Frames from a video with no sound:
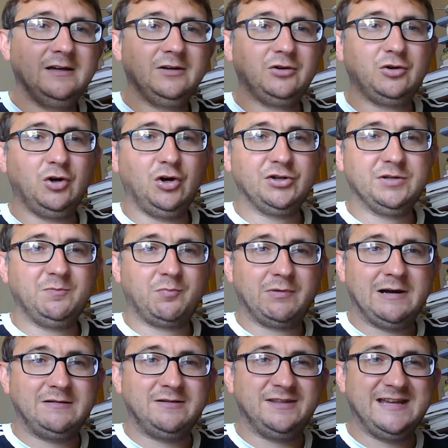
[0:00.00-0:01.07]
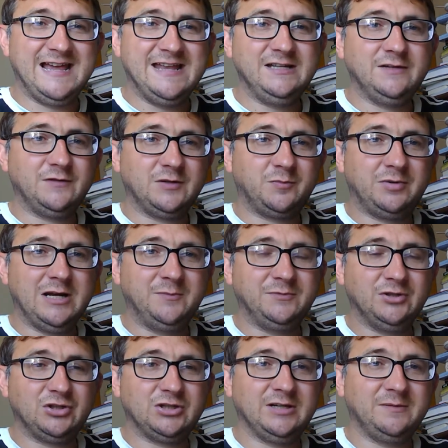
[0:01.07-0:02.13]
Gordon Brown, at the end of his
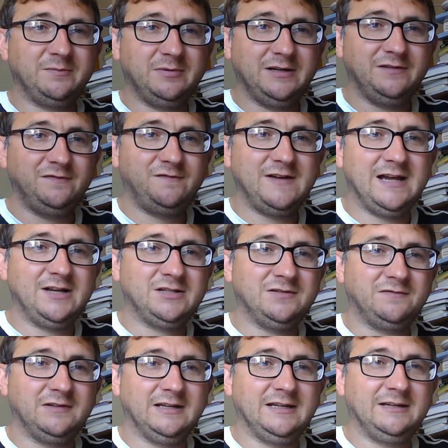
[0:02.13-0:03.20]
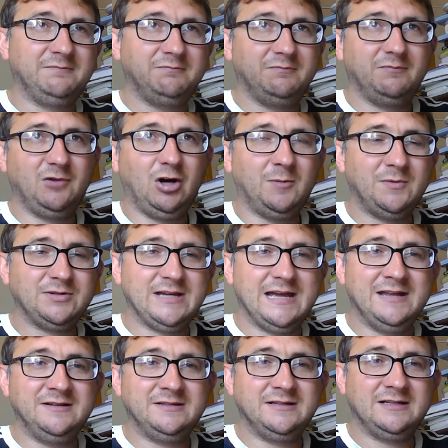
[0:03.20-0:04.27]
premiership, effectively almost
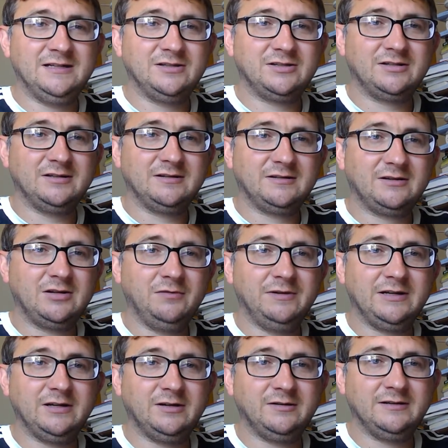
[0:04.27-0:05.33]
ended his career,